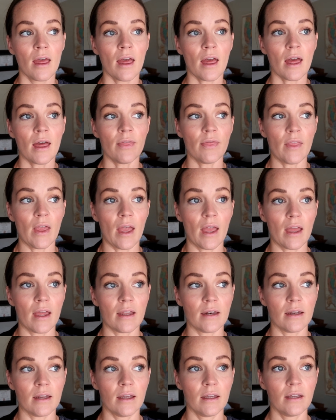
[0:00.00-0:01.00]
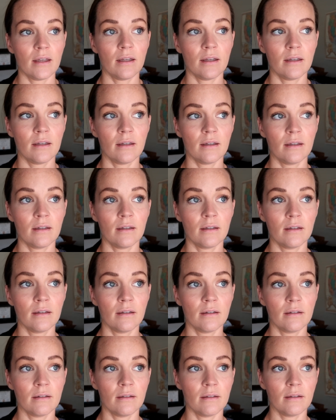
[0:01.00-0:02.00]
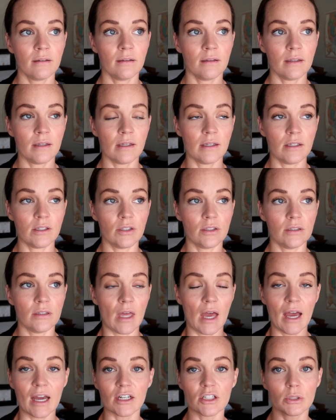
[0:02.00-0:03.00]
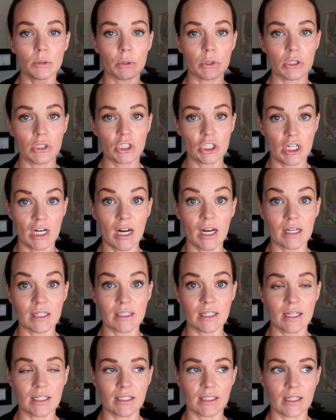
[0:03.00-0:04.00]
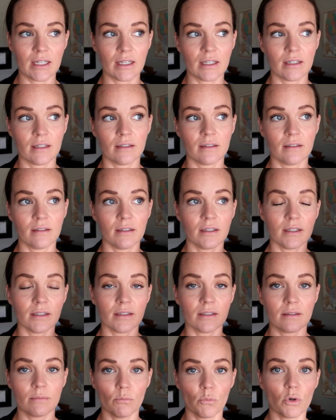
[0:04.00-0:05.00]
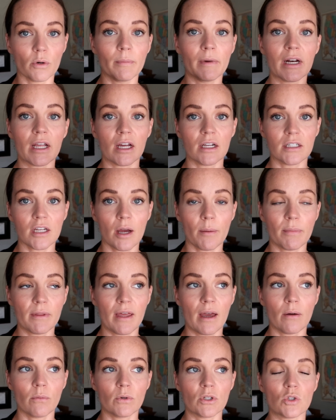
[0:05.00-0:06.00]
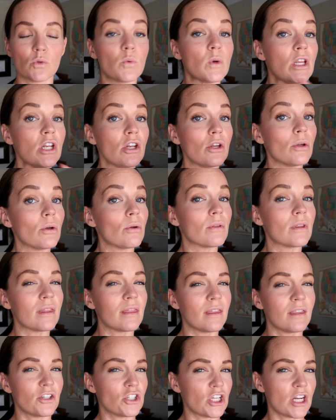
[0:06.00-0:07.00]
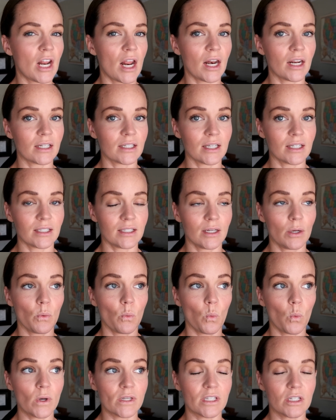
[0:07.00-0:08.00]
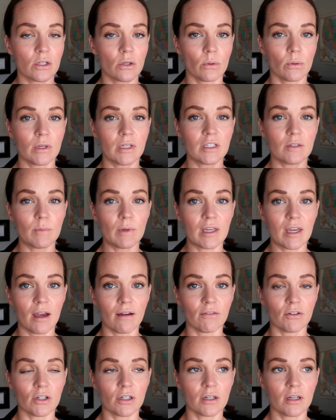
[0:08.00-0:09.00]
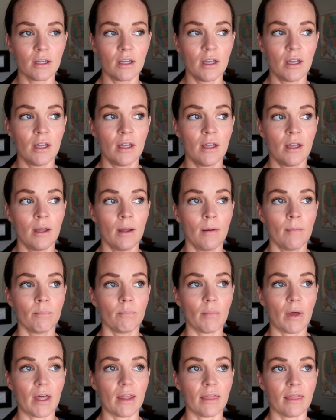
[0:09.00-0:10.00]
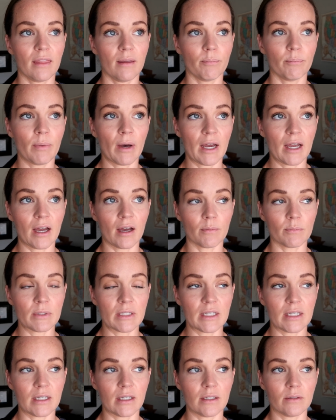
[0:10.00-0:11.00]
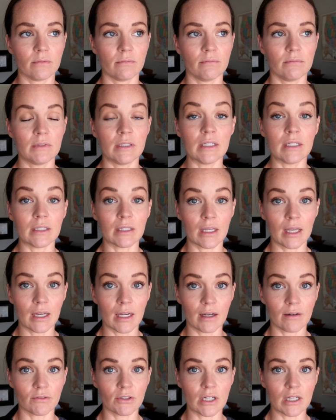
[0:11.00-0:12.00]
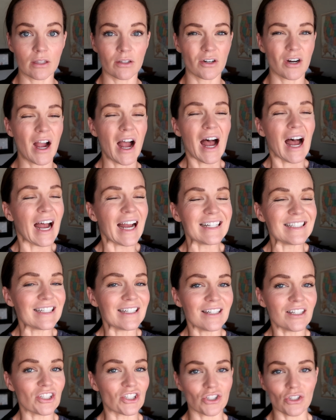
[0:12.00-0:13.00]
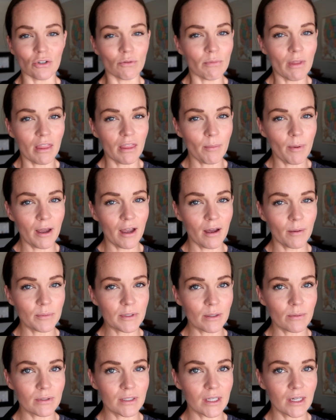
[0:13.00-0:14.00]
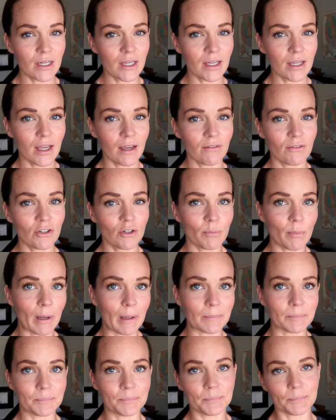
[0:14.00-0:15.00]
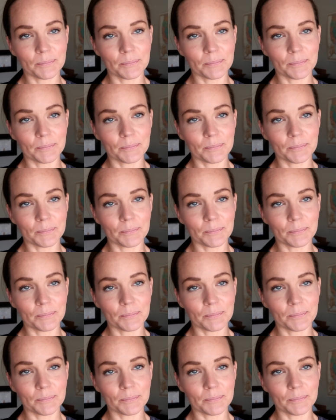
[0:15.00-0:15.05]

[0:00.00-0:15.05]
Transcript: and then the actual genetic testing is more money on top of that, which we knew that the genetic testing wasn't going to be covered, but the biopsy didn't get covered either. I didn't assume that the biopsy was going to get covered, but